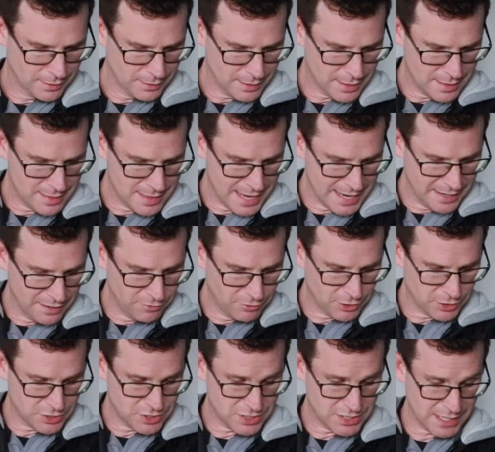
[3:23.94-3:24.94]
And then in
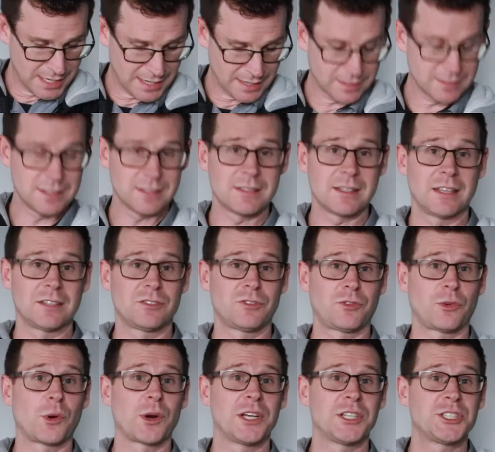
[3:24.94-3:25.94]
verse 6, it says,
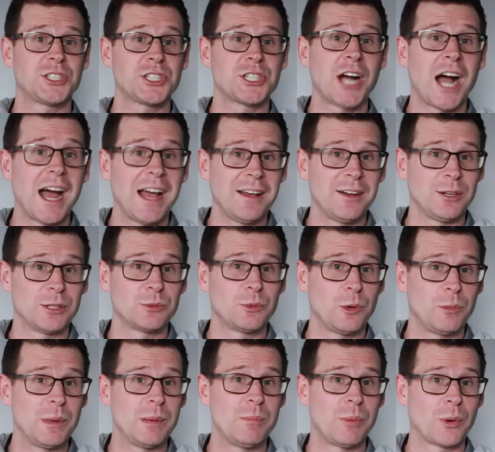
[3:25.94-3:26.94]
For a child
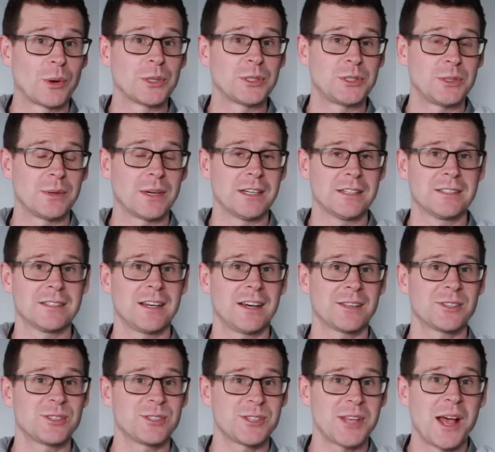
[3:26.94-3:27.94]
will be born to us,
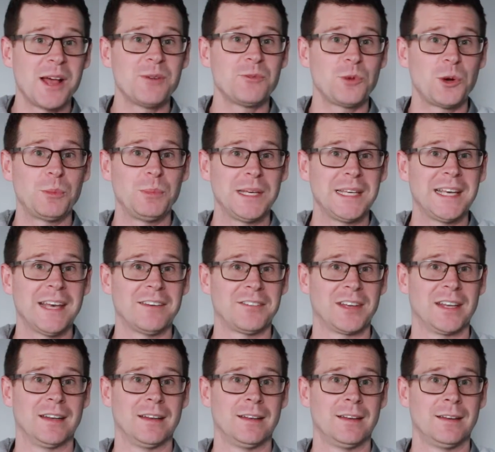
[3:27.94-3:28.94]
a son will be
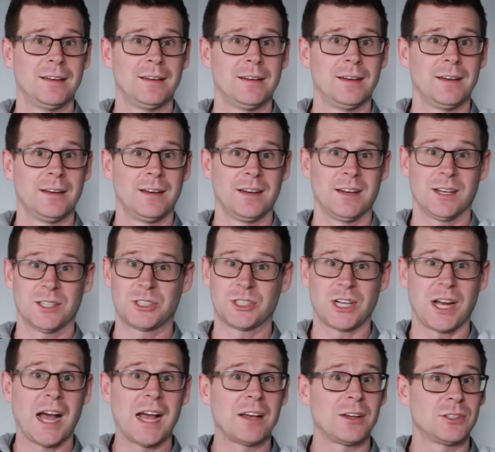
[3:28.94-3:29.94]
given. A
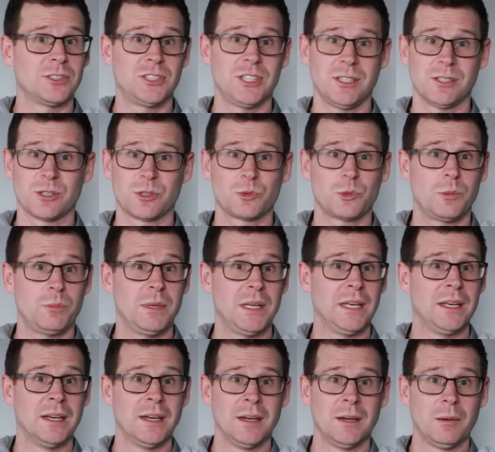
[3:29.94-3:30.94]
child, Jesus would
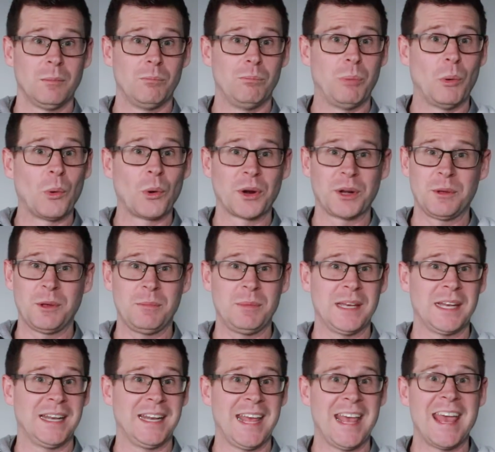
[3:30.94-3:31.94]
be born, he would
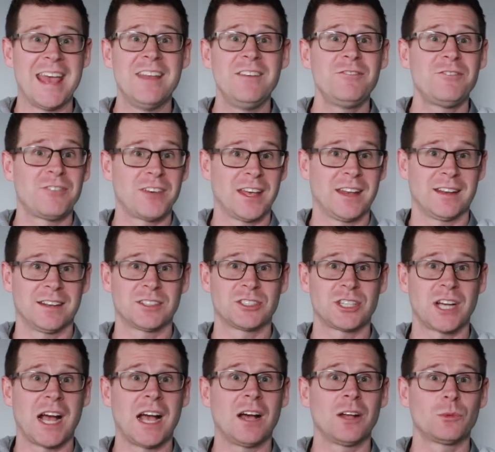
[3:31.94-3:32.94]
be an infant. A
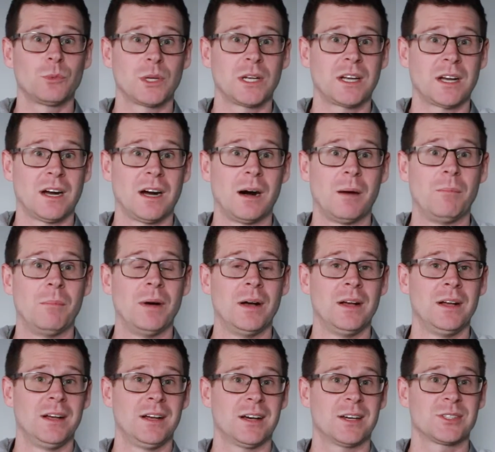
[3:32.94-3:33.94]
child would come,
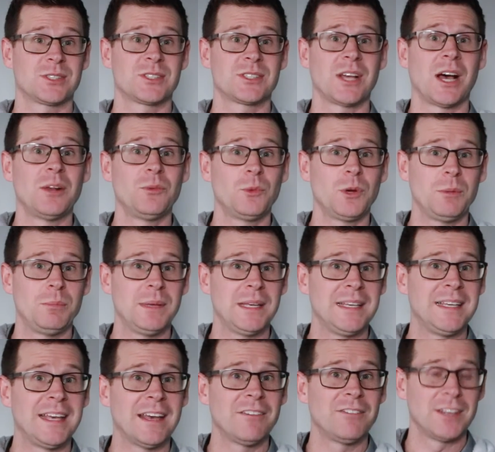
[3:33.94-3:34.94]
a son would be
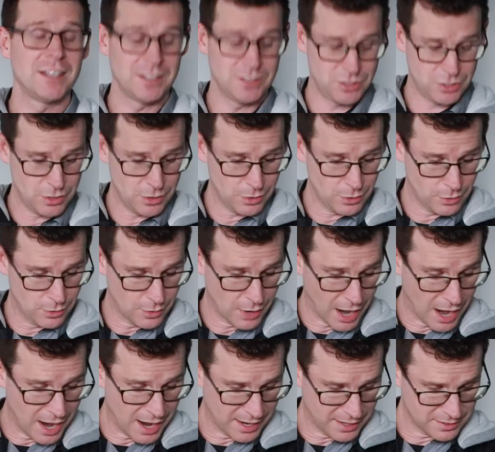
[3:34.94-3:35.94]
given to
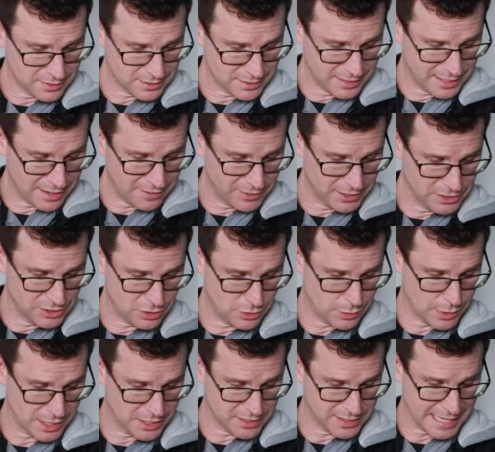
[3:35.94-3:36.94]
us, given
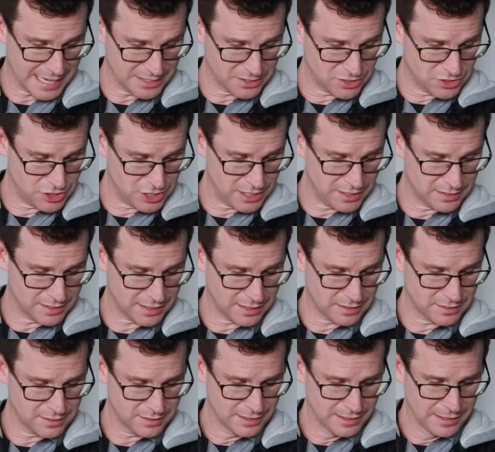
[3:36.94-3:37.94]
to us. That's
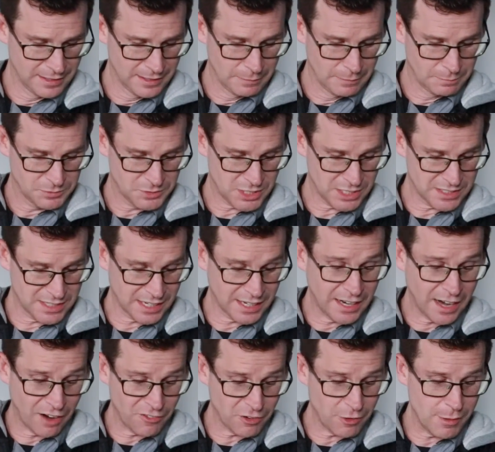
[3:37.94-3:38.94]
Jesus. It says the
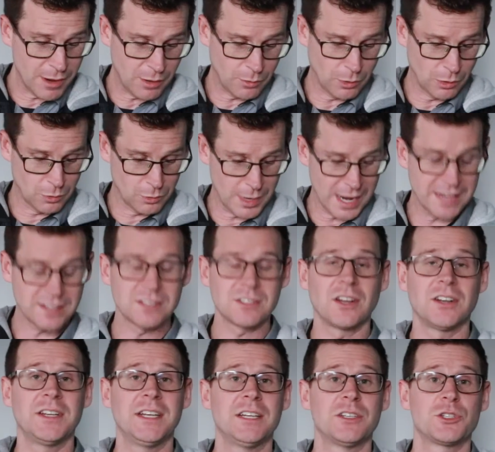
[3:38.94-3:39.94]
government will rest
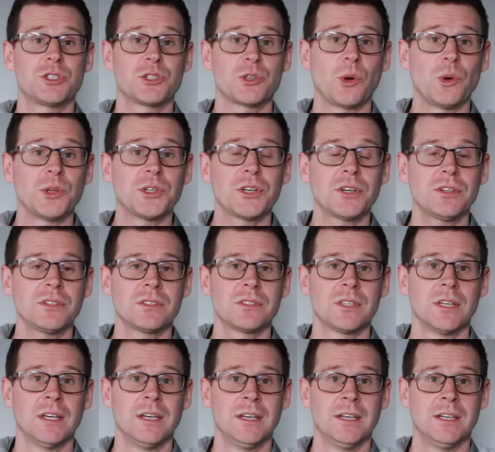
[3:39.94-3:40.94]
on his shoulders.
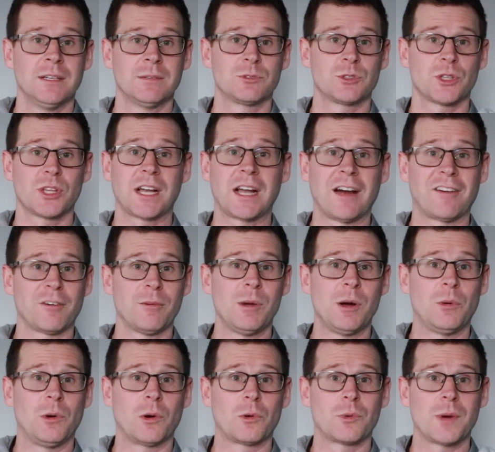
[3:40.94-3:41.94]
So the
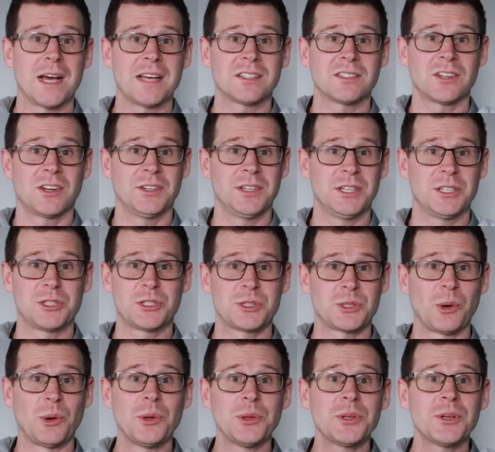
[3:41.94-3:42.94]
government will rest on his
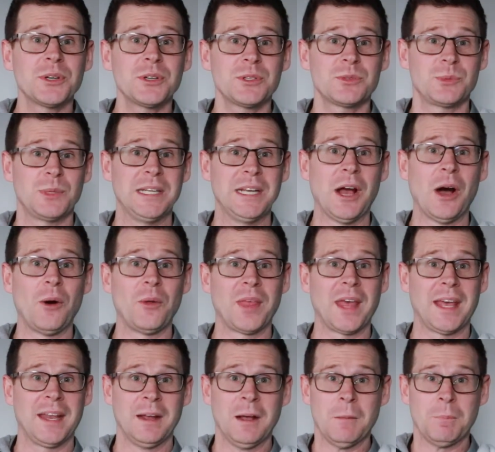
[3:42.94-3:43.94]
shoulders. We know
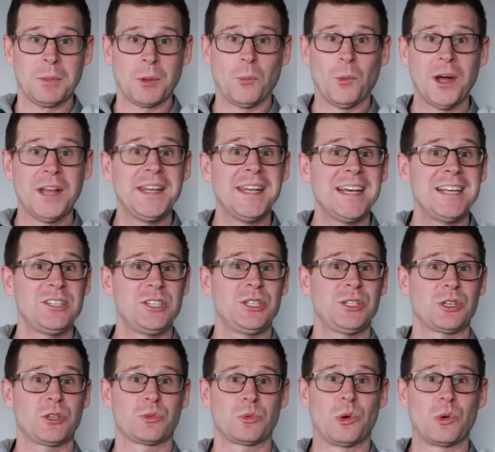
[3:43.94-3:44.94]
that one day
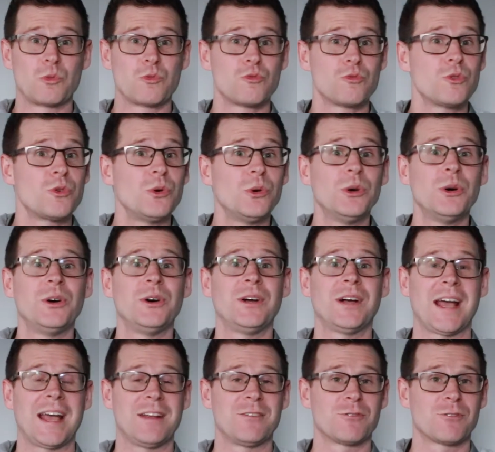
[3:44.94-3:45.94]
Jesus will rule
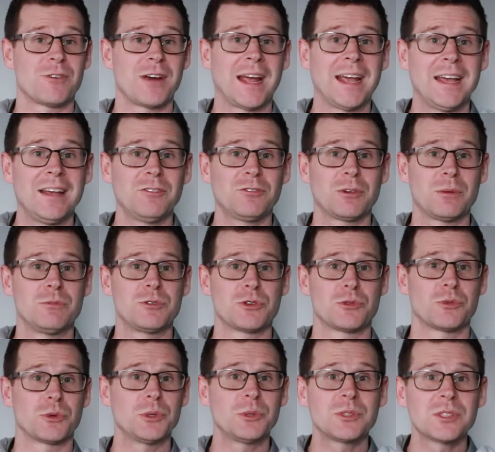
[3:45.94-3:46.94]
and reign from
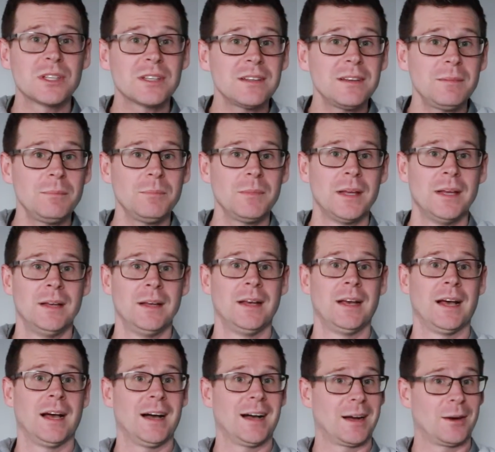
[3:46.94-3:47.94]
Jerusalem.
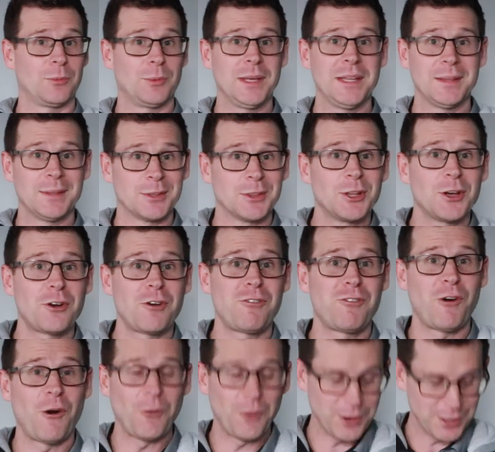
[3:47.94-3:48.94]
Uh, we look
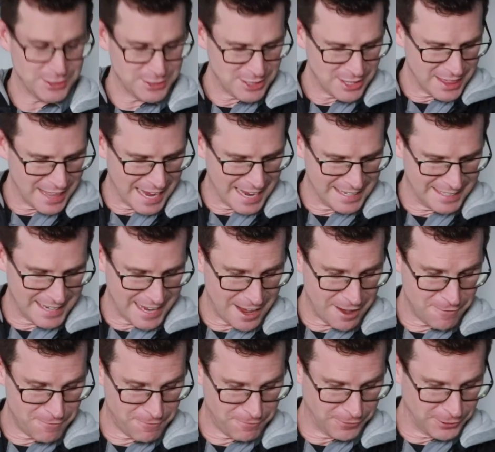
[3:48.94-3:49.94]
forward to that
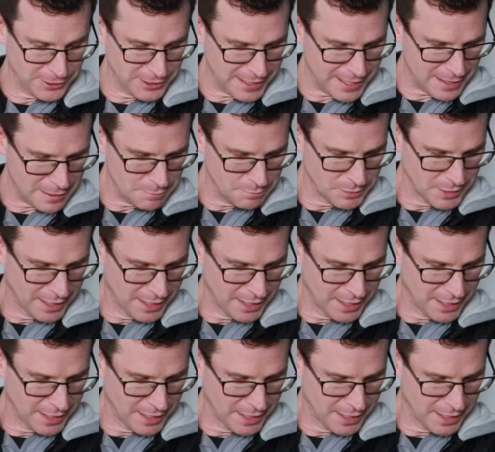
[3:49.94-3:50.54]
day fully.